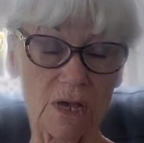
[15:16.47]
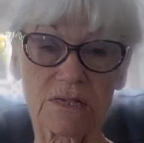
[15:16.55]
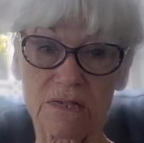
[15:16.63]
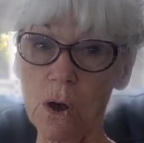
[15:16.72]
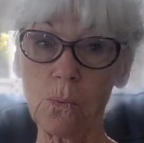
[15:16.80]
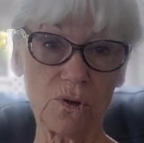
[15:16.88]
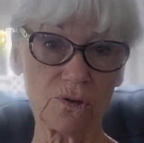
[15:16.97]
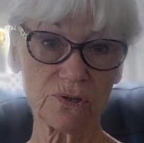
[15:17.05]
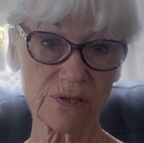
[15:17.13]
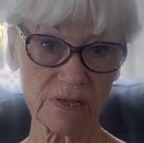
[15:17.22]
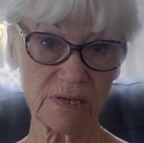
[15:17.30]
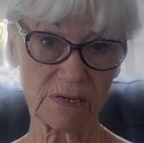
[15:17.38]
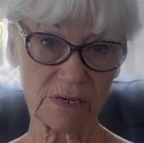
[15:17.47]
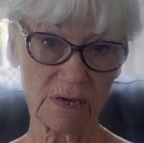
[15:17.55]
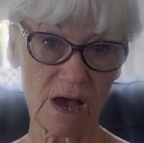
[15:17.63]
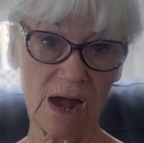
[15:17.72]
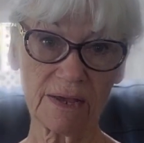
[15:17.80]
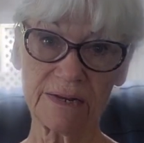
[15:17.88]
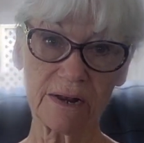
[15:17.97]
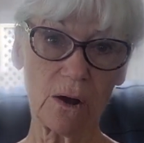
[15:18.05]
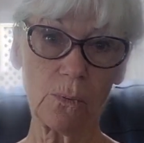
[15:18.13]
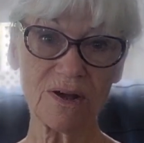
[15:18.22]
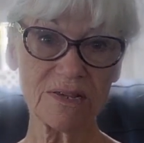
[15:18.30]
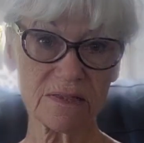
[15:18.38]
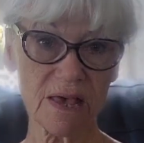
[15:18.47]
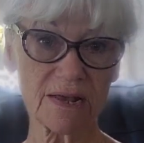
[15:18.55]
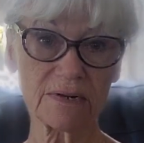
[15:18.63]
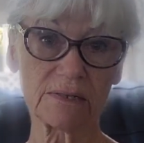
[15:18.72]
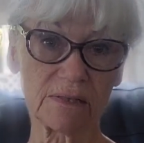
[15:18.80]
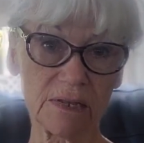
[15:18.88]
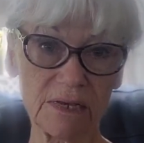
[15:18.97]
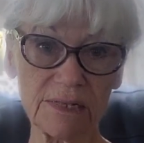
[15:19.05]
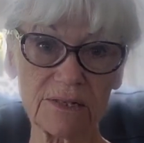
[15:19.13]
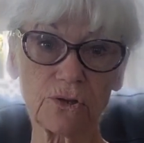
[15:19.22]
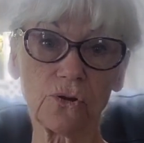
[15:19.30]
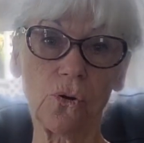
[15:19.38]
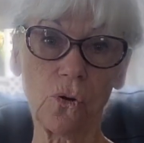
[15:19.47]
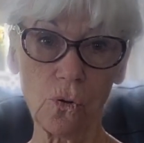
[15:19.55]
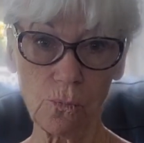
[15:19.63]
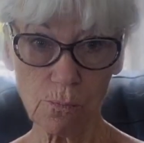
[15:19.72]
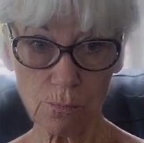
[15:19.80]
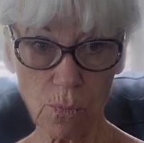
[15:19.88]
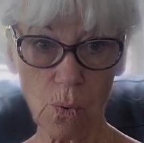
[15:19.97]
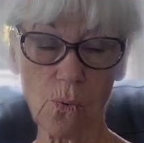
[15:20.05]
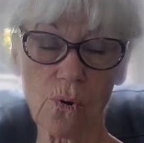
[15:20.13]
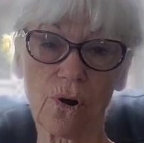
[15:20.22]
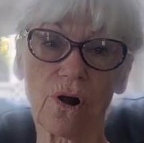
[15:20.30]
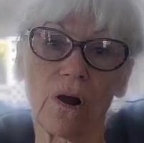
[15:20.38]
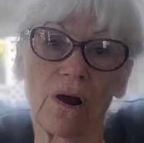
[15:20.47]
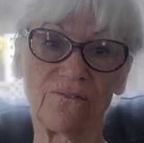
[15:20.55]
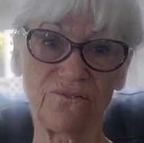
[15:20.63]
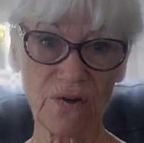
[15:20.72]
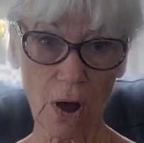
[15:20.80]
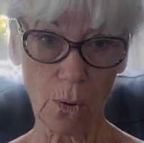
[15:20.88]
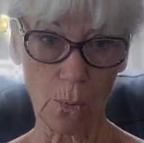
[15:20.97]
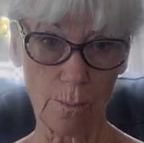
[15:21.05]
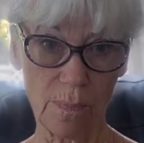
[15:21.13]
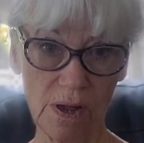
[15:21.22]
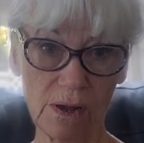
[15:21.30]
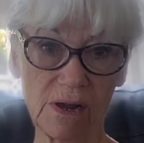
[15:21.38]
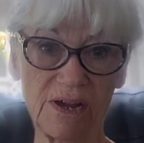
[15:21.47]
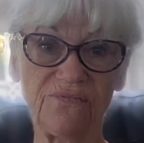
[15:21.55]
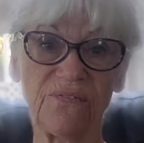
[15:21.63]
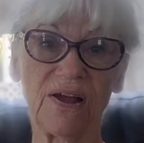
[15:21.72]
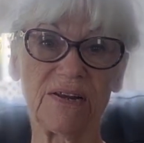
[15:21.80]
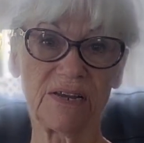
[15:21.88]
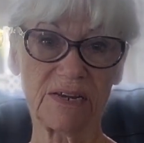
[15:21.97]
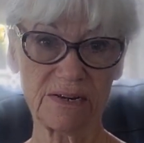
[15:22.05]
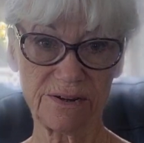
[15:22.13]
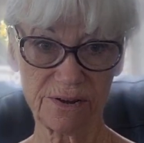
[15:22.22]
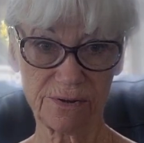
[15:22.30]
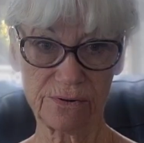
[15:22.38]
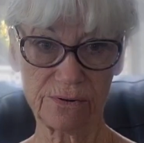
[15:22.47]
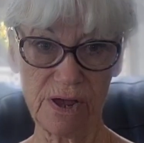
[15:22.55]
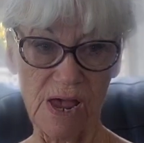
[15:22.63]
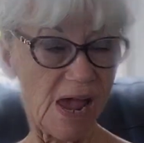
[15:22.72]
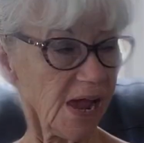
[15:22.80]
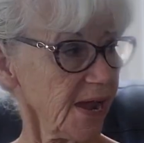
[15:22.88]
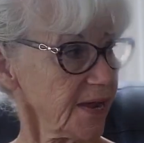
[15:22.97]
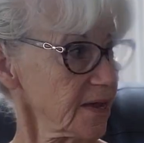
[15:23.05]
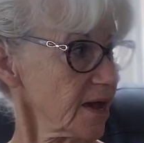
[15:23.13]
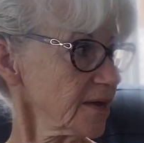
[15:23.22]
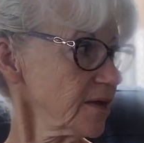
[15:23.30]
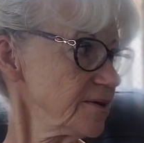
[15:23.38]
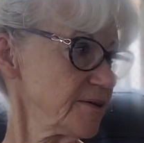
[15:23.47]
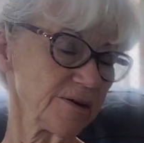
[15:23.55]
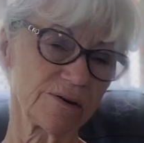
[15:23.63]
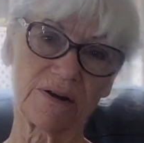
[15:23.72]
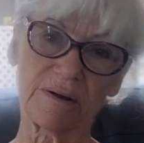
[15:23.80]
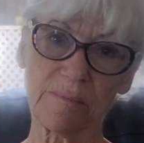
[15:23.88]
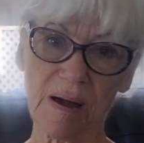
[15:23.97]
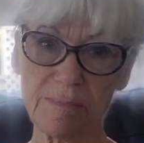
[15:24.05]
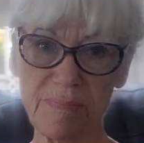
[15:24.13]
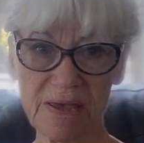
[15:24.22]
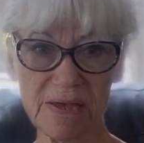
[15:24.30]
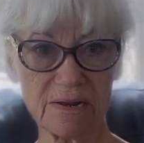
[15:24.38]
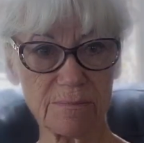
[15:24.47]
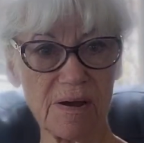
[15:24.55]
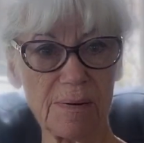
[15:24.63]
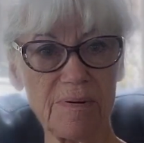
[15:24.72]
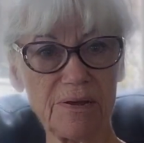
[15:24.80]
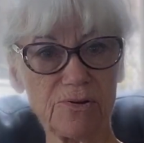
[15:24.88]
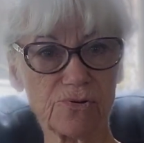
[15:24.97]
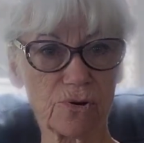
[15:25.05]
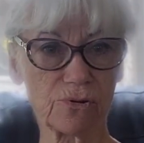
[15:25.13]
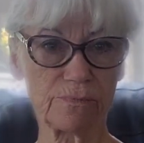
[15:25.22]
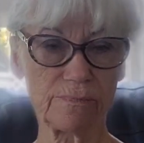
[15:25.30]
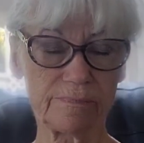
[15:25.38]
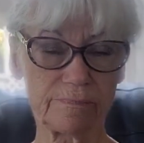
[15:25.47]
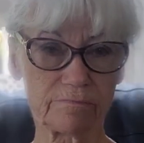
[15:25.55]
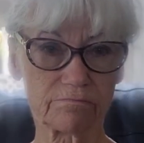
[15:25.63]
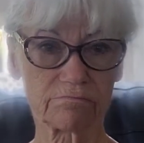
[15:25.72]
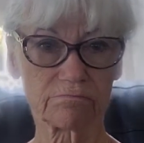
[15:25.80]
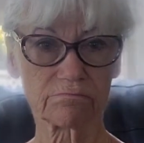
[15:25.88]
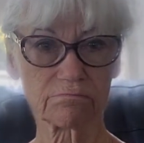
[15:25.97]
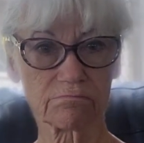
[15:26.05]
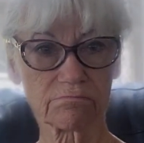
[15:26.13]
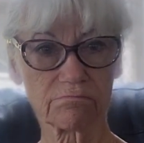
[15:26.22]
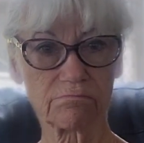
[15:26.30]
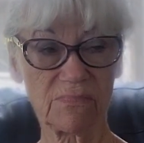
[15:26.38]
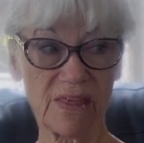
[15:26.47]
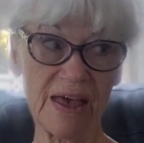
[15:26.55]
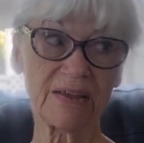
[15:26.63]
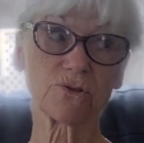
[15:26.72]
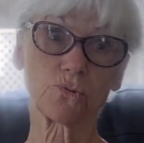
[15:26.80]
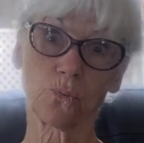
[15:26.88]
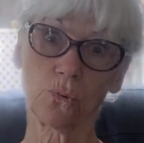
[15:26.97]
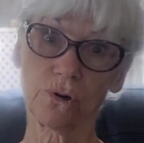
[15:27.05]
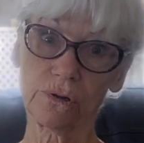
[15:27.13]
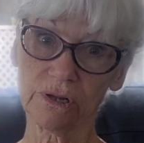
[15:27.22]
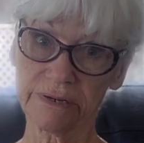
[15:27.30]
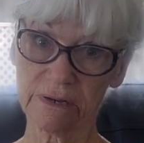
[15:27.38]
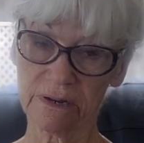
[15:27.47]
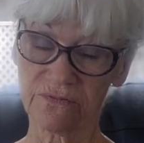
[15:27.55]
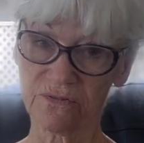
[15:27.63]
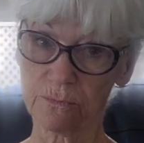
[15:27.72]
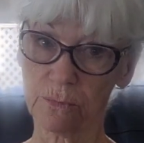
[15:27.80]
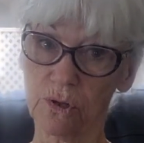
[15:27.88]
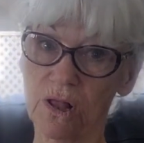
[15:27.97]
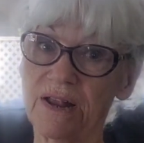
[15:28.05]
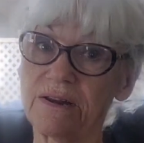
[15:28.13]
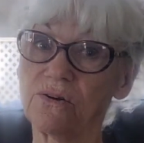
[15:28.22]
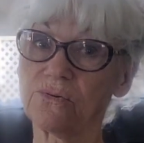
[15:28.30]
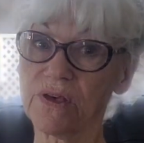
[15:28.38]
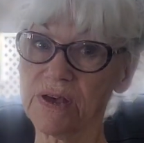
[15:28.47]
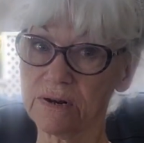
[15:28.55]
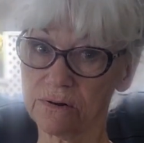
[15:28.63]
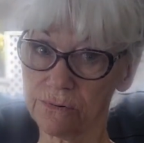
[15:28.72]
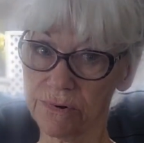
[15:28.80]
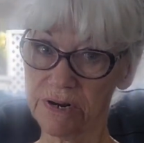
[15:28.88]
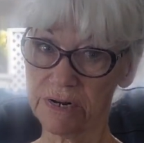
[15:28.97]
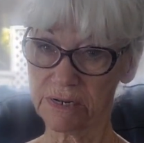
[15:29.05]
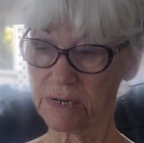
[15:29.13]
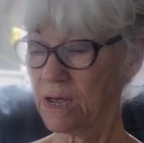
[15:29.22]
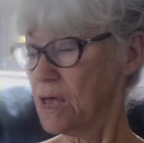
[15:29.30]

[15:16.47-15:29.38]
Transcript: So we'll see. I can always add a little more foam if I need to. Heck, I could tear up my bed in my bedroom that's really comfortable. I know that already.